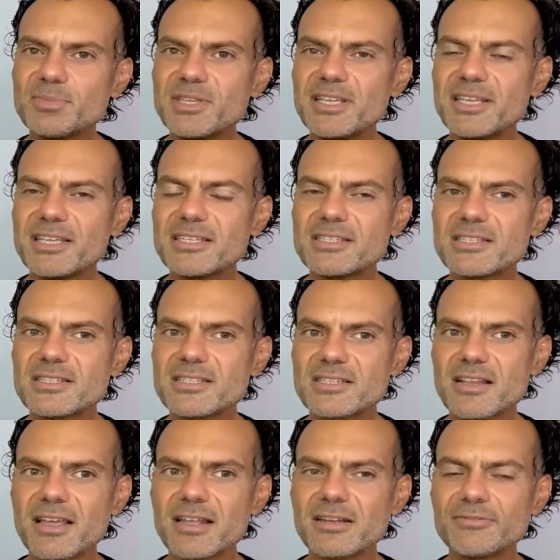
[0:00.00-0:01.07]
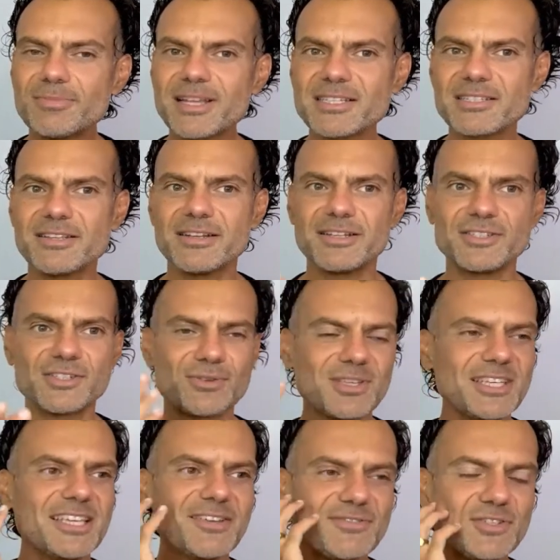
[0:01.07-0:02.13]
be his style of masculine. So
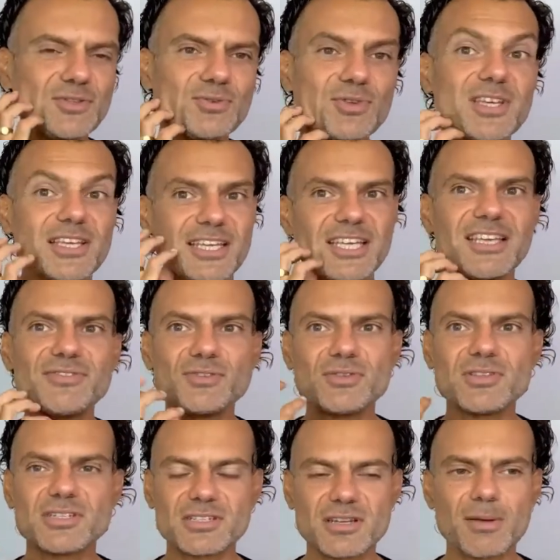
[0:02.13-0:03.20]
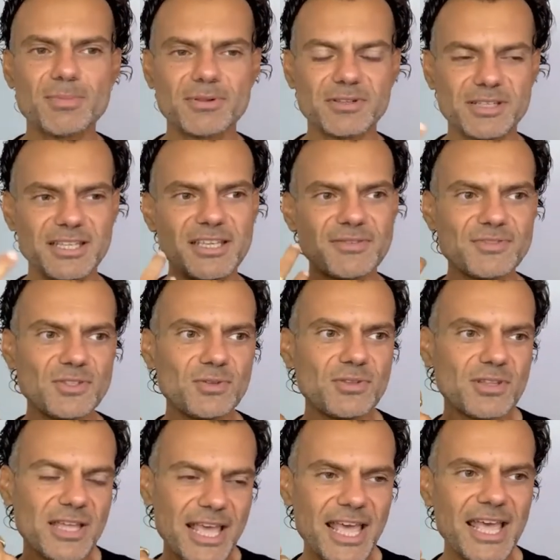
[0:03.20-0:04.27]
he gives you he gives you the stubble, he gives you
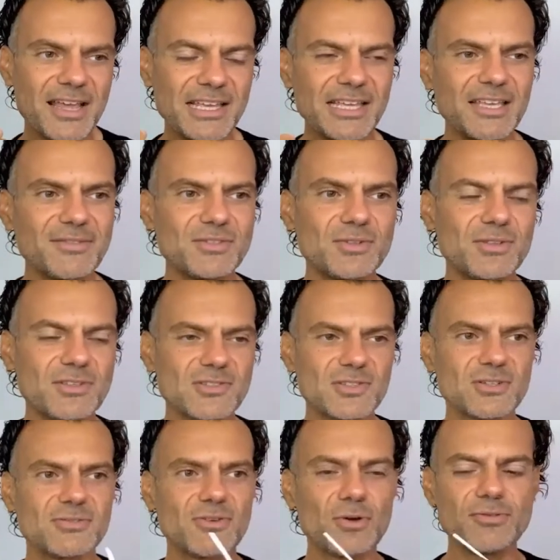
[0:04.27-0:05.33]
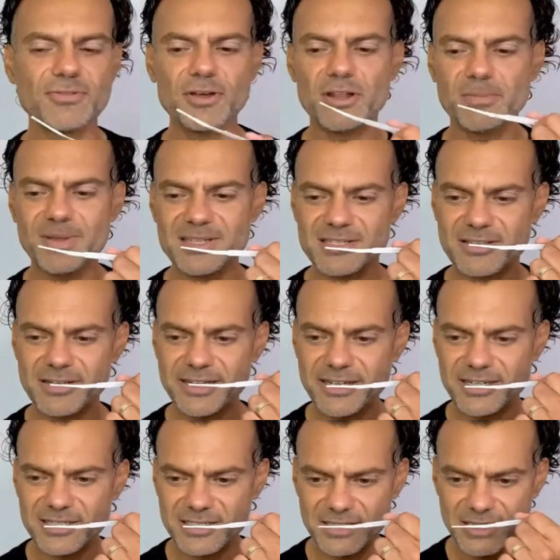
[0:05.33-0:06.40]
the hair, he gives you the sort of overt
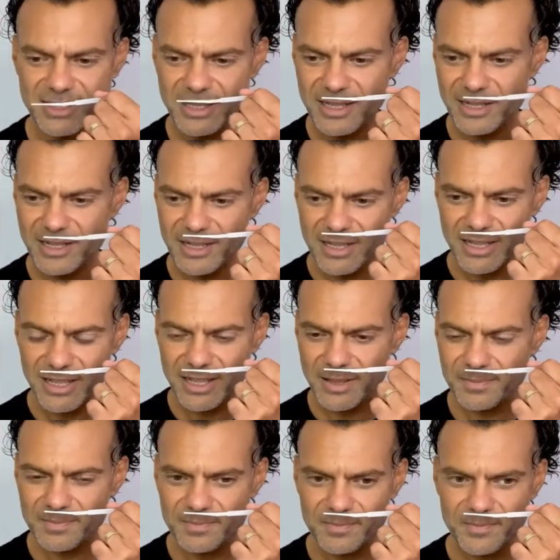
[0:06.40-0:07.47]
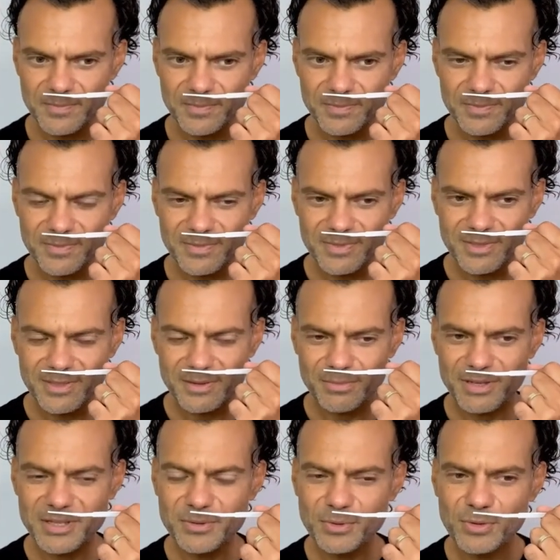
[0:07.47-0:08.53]
masculinity, um,
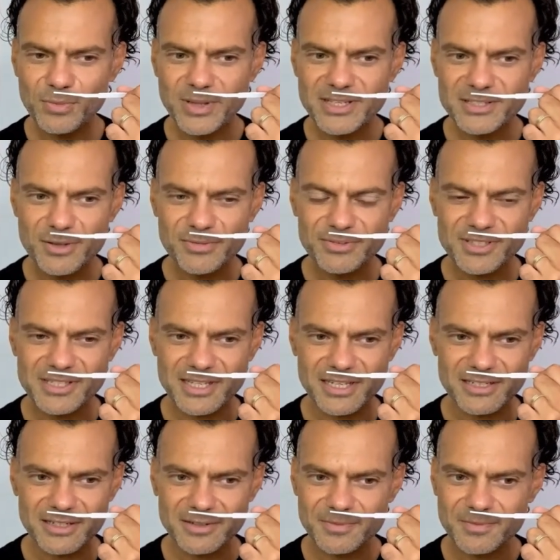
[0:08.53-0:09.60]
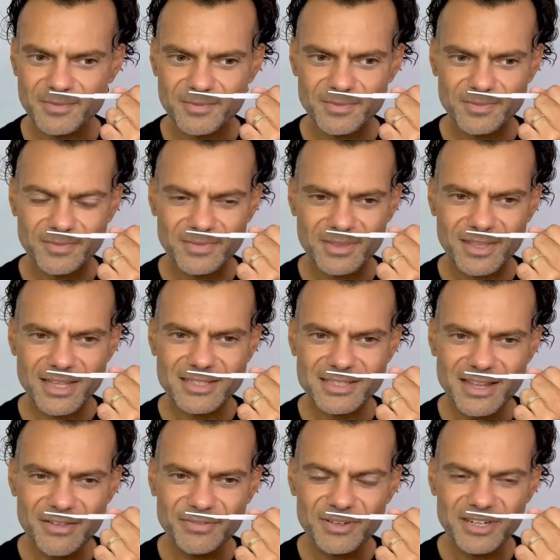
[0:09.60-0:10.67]
but he always softens it, and that's
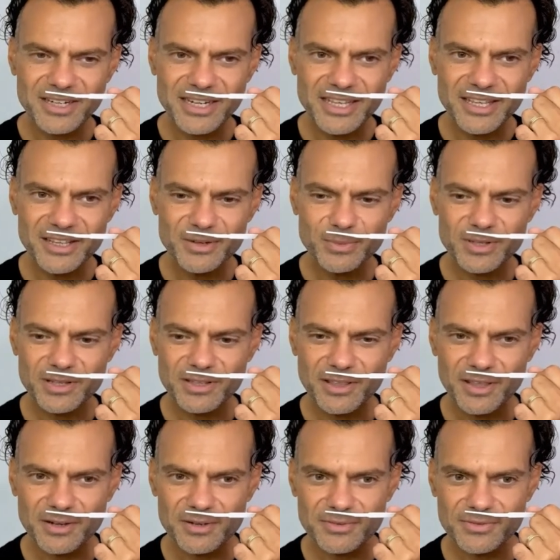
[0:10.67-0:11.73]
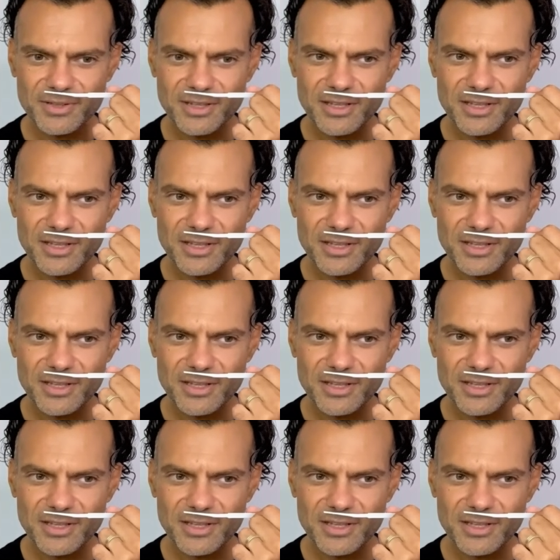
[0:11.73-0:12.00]
definitely here with the kind of